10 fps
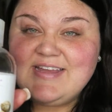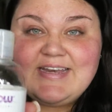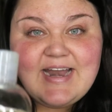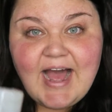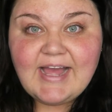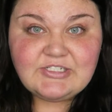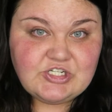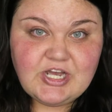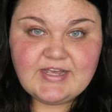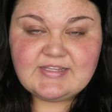not
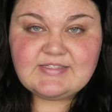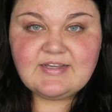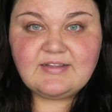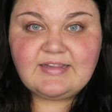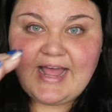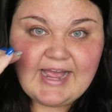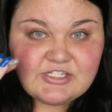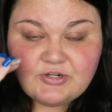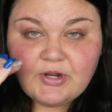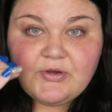just
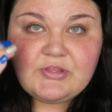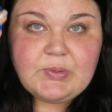lash growth.